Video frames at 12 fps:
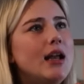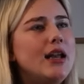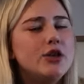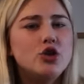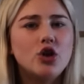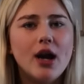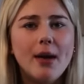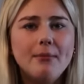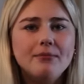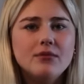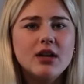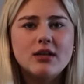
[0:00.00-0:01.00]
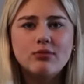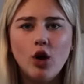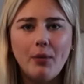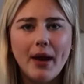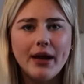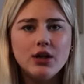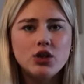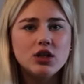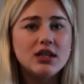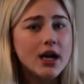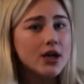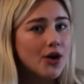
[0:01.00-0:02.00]
Instagram, explore page,
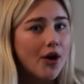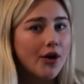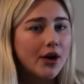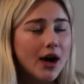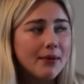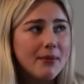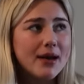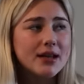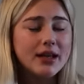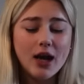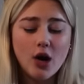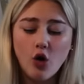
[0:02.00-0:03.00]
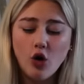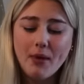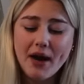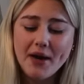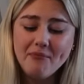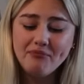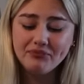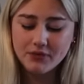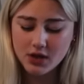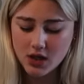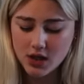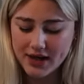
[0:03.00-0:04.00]
TikTok. I mainly get all my
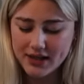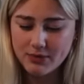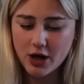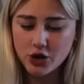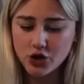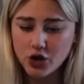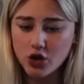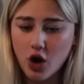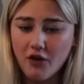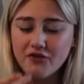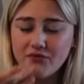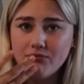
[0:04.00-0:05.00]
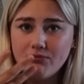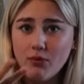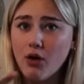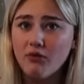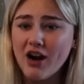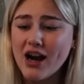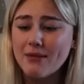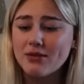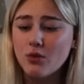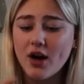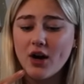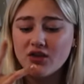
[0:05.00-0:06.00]
inspiration off what randoms
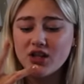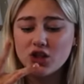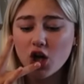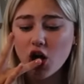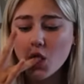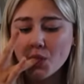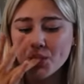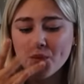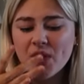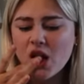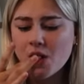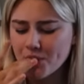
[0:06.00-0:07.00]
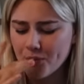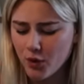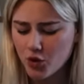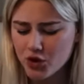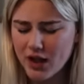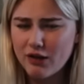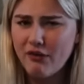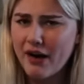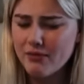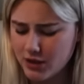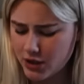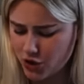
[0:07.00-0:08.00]
are wearing on TikTok. Also like
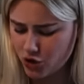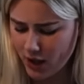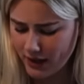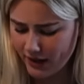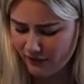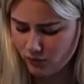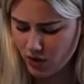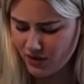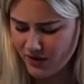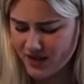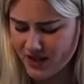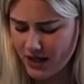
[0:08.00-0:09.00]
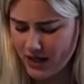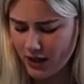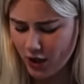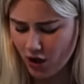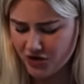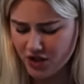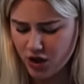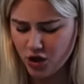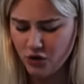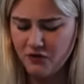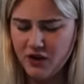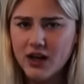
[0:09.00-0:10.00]
randoms in the street, like if I'm walking around the city and a girl's in a
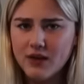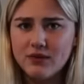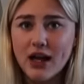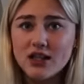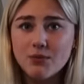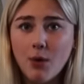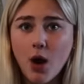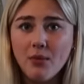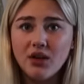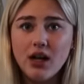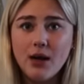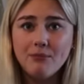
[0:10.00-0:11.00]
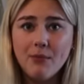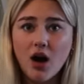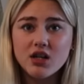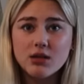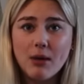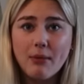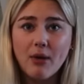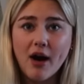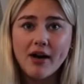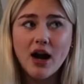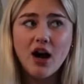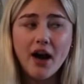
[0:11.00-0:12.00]
cute fit, that's permanently marked into my
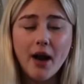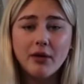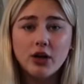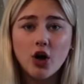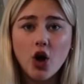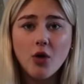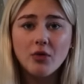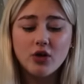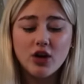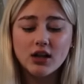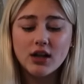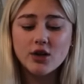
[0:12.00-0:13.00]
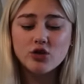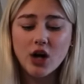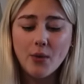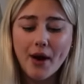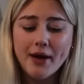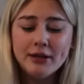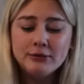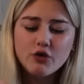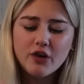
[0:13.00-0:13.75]
brain now, and I'm gonna go home and create that straight away.